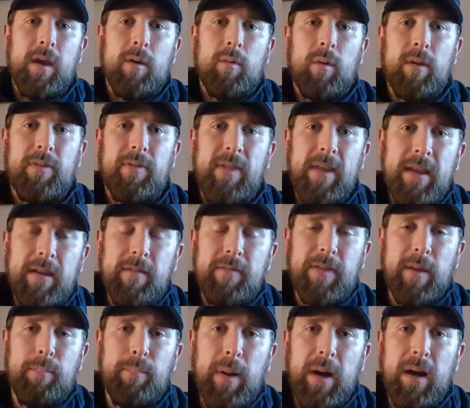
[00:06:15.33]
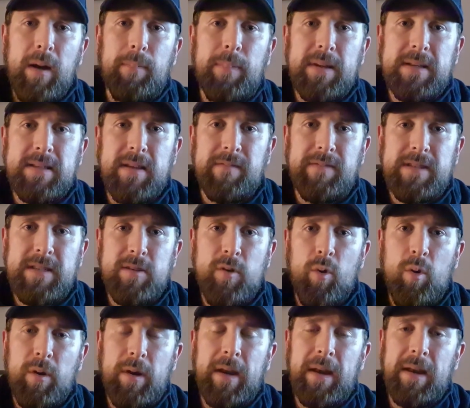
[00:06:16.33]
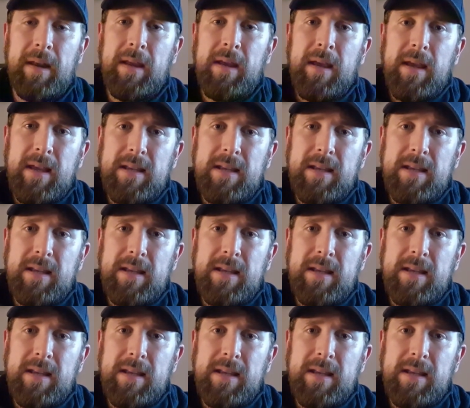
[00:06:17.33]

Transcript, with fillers: Well, think of the purpose of sorting.